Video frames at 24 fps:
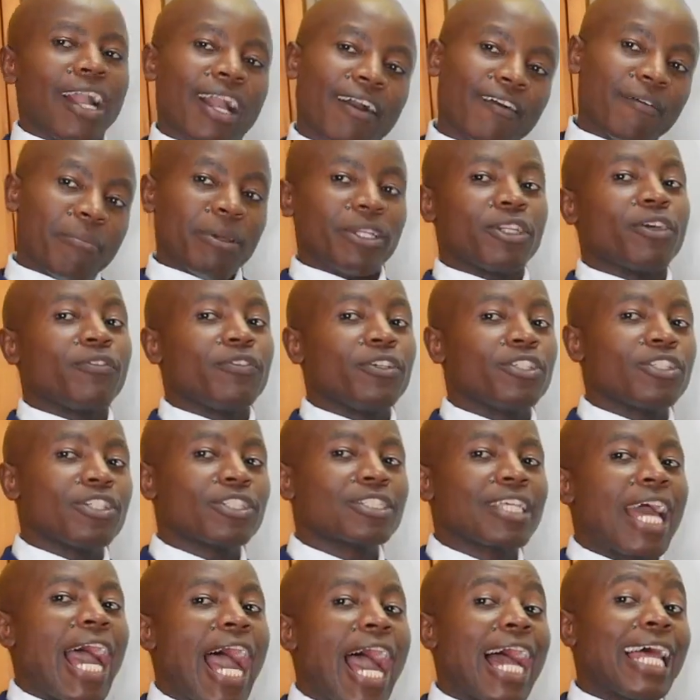government
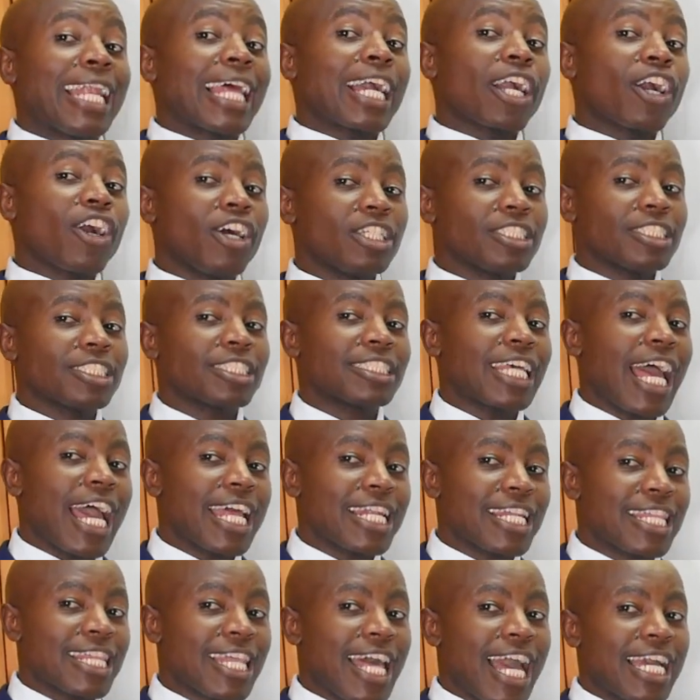officials are
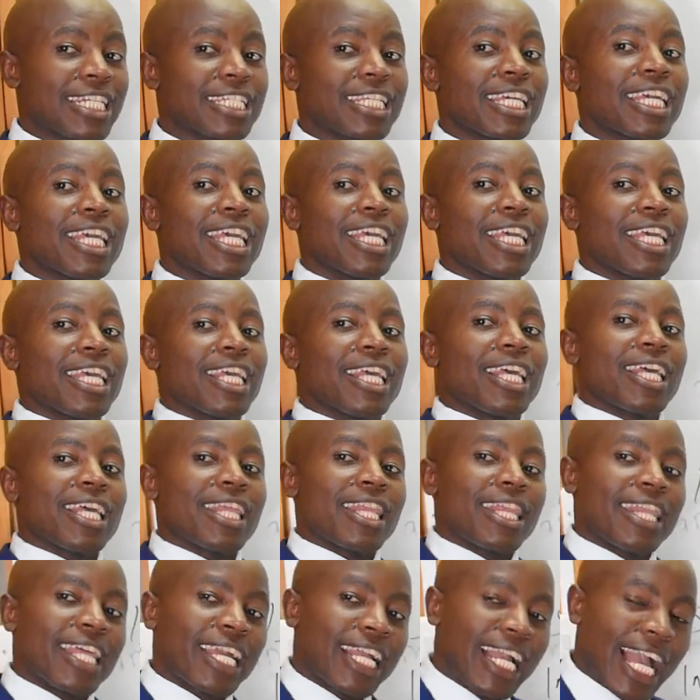concerned that
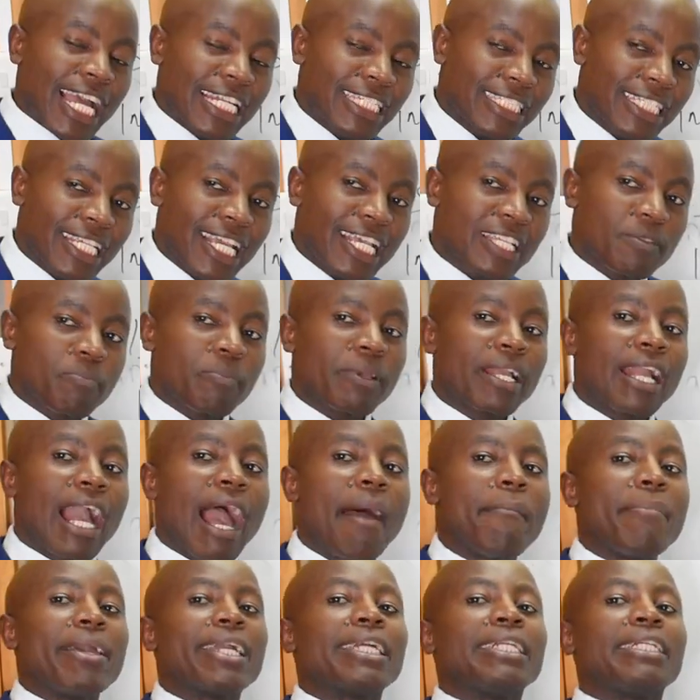the country is
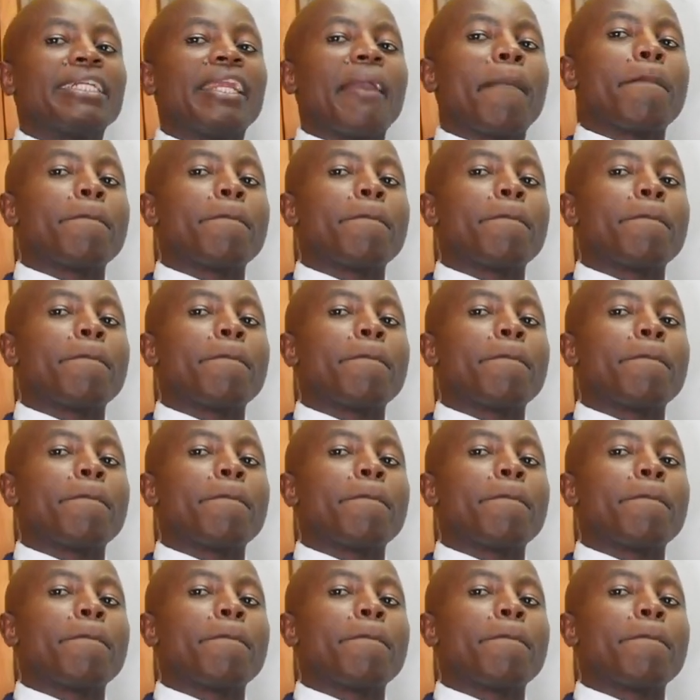becoming